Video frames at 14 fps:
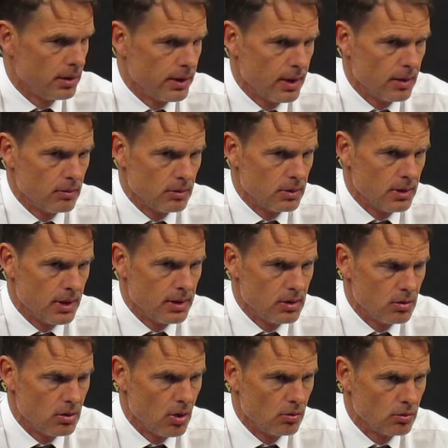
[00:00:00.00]
yeah, then
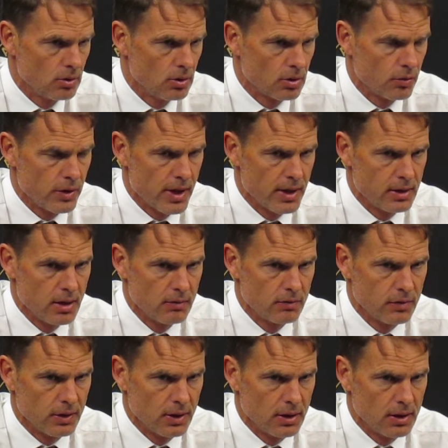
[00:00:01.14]
you don't create nothing.